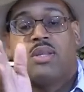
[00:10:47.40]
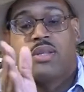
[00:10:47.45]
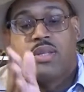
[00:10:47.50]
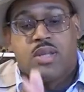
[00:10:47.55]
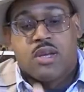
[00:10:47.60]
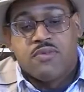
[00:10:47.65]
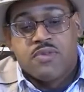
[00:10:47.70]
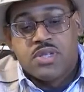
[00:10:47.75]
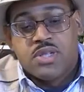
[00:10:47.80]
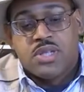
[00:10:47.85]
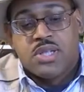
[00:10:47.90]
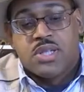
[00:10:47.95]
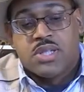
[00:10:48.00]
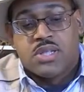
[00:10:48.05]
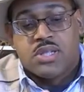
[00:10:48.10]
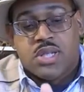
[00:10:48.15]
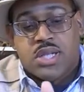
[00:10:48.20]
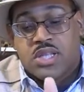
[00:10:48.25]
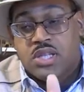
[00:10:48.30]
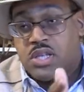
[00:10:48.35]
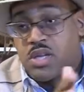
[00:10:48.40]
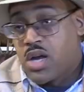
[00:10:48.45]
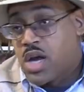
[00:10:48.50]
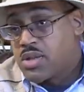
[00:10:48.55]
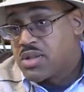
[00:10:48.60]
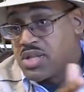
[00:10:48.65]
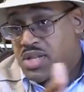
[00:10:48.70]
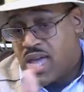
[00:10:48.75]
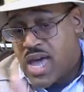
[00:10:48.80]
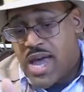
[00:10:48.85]
differences, like the
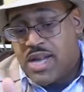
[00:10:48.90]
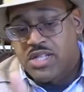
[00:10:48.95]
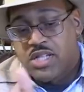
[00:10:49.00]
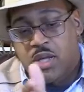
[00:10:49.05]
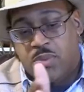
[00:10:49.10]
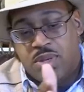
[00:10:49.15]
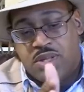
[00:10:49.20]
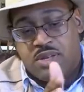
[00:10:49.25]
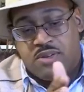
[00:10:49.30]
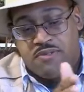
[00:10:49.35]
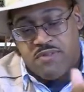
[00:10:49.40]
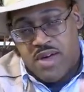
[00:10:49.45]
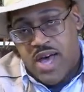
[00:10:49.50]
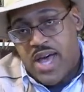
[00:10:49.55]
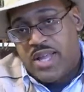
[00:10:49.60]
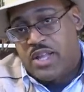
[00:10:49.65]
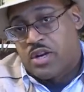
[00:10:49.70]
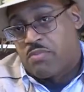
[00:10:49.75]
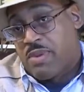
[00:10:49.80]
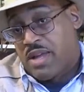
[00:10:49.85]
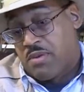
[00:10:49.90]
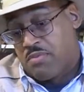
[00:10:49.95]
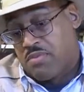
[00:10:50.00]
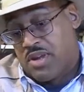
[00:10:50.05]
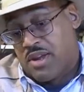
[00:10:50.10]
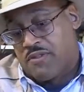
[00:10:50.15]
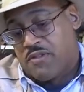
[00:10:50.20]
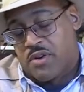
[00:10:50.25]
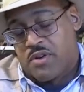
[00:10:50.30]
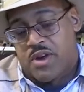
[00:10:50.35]
dogs and cats, that we define that make them
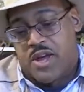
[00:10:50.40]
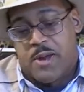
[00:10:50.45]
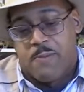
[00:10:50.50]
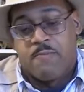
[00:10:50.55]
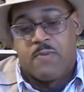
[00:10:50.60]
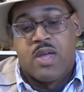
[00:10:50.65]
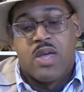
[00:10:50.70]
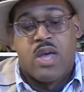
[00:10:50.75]
different, right?